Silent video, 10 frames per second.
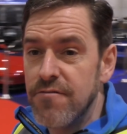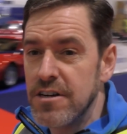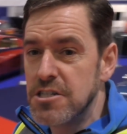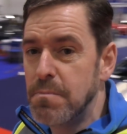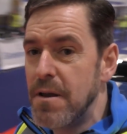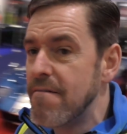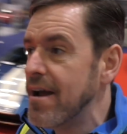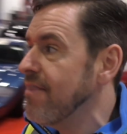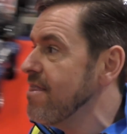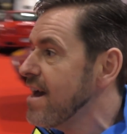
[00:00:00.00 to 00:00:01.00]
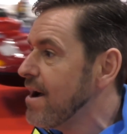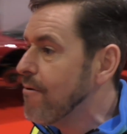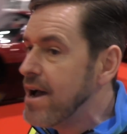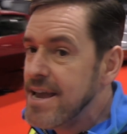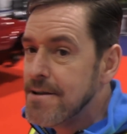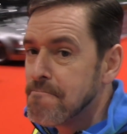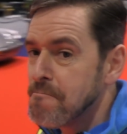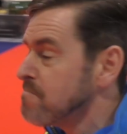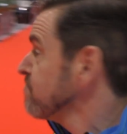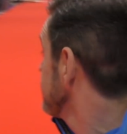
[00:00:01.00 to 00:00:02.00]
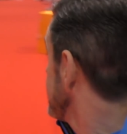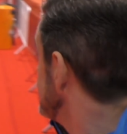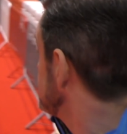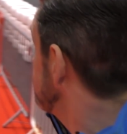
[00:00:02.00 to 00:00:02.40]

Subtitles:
If I spin round that way, it's